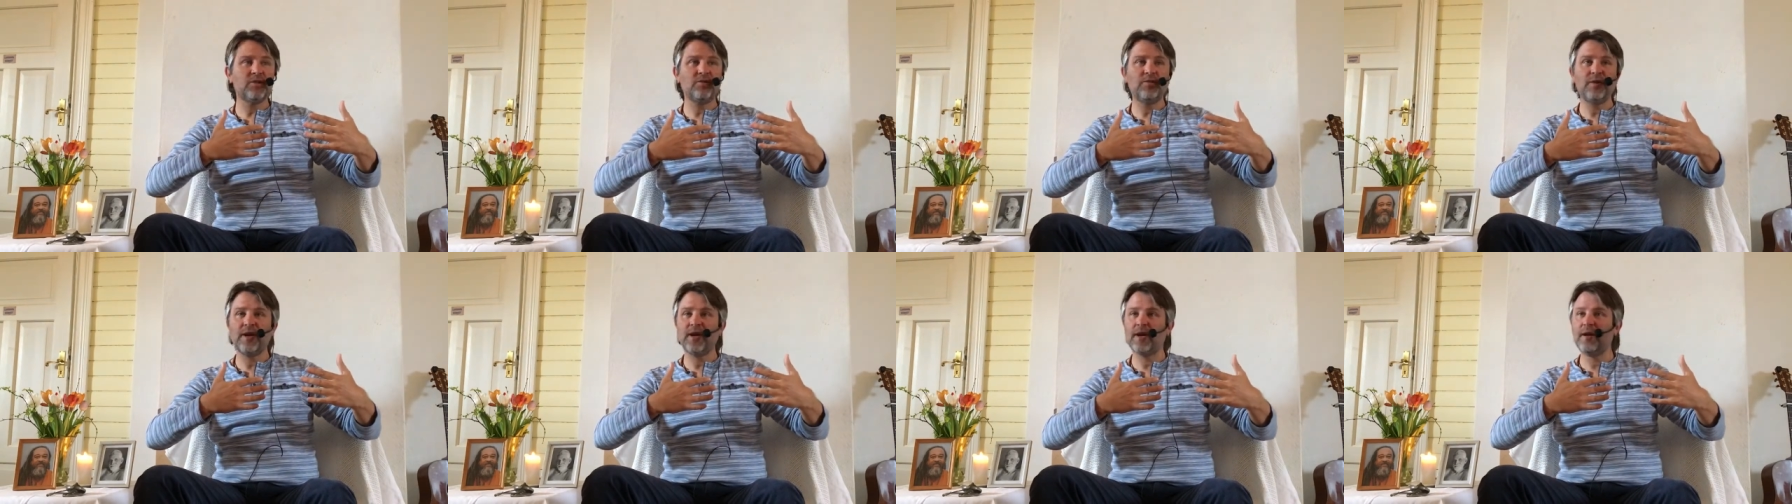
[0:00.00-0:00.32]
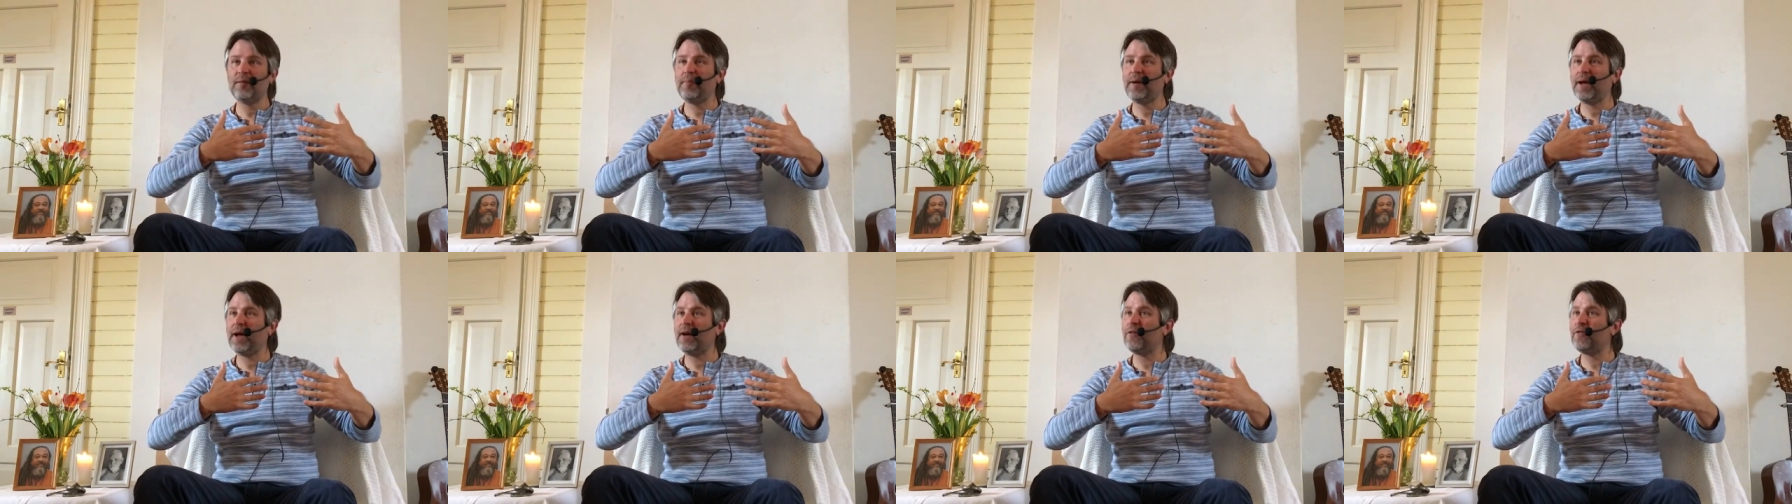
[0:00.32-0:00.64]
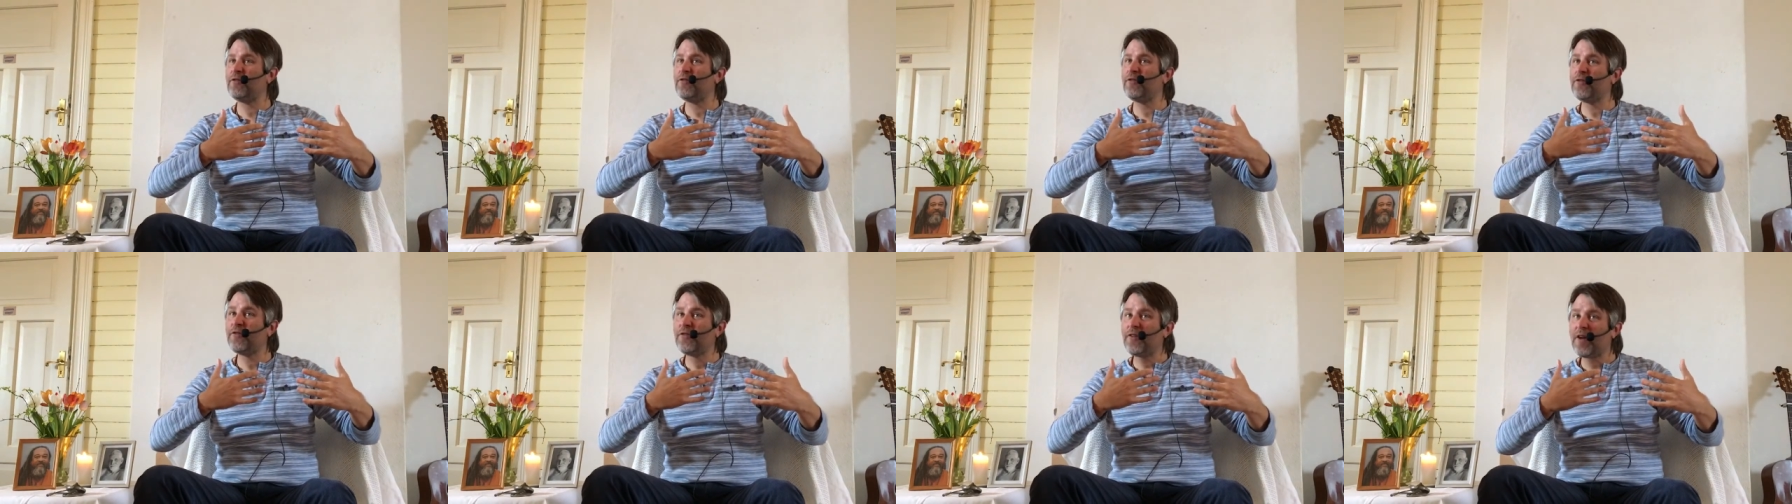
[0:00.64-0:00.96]
doing
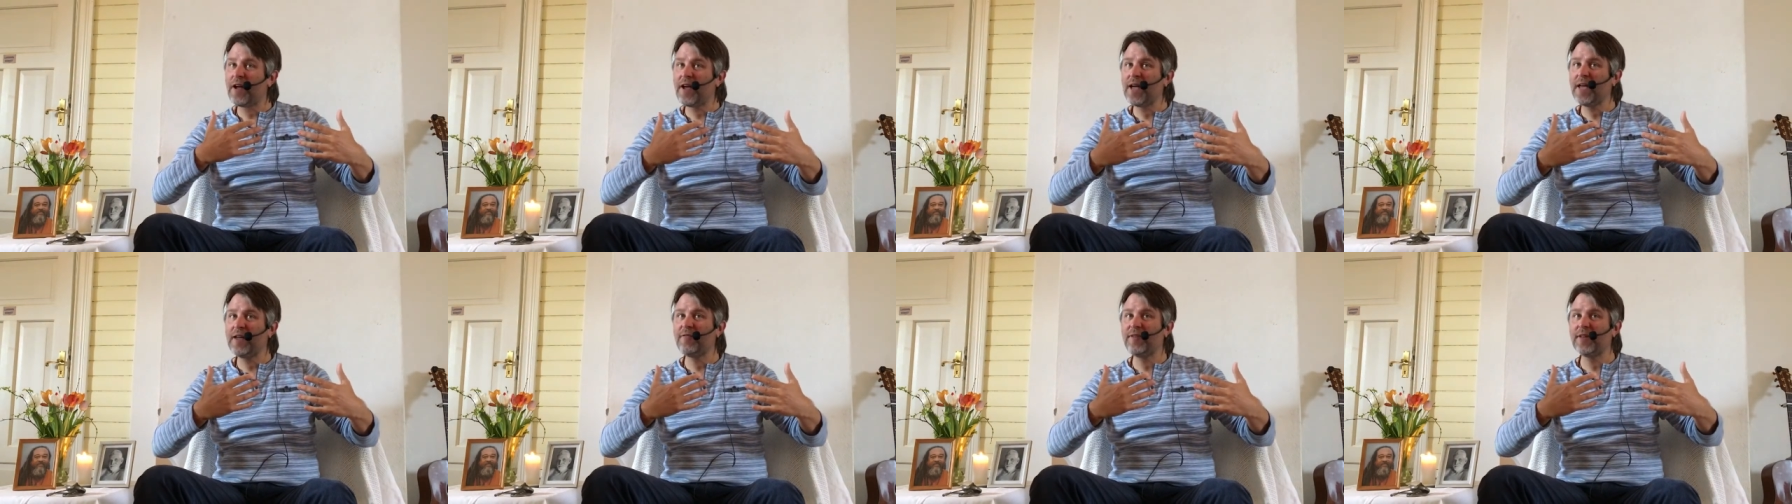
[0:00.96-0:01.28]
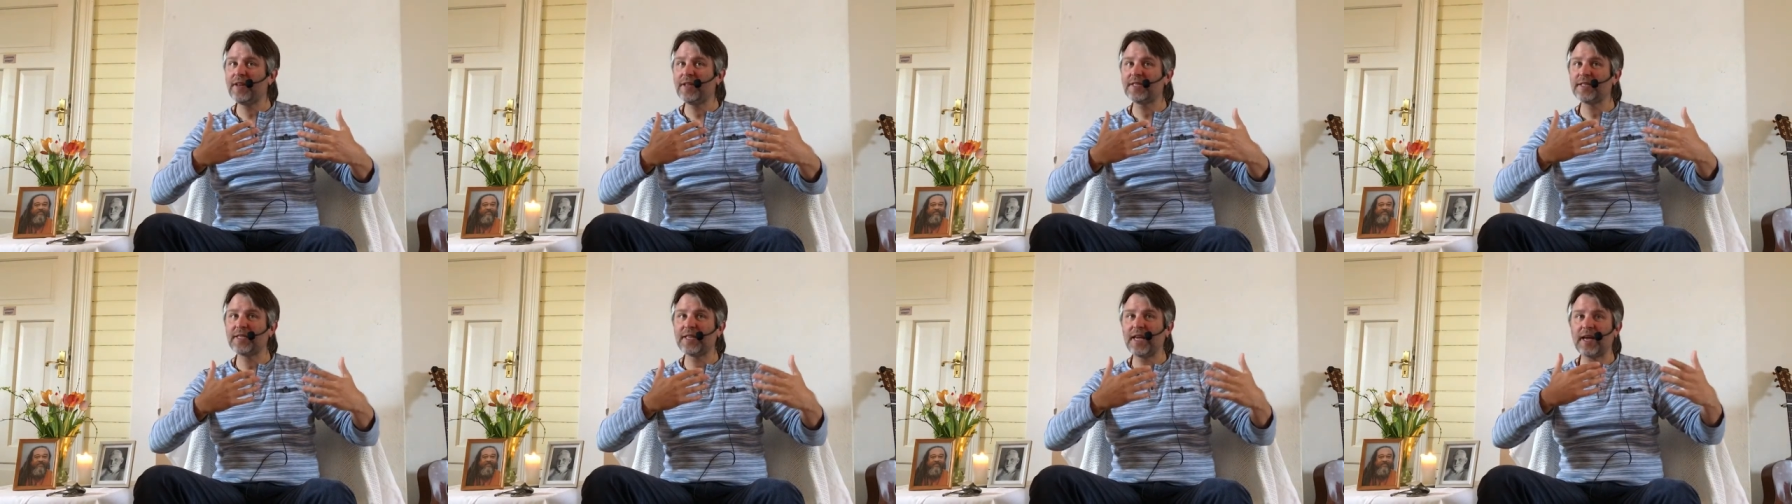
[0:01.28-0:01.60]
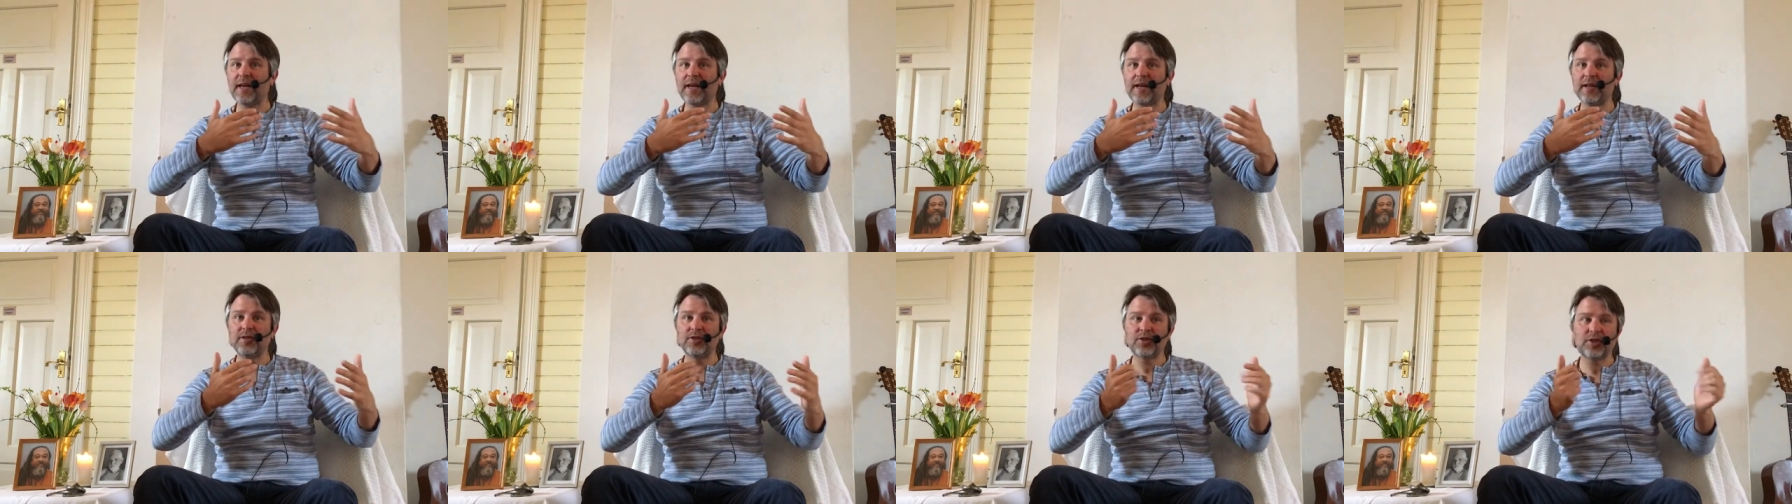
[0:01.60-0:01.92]
about five in a
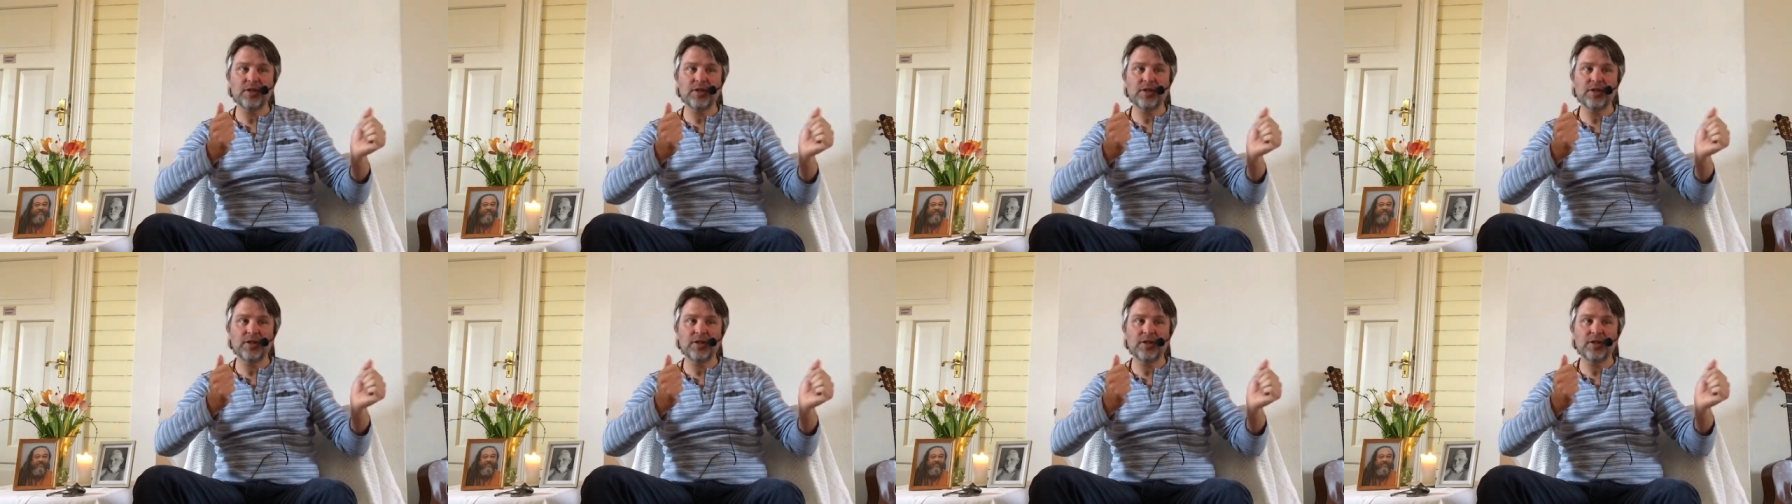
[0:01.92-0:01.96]
second.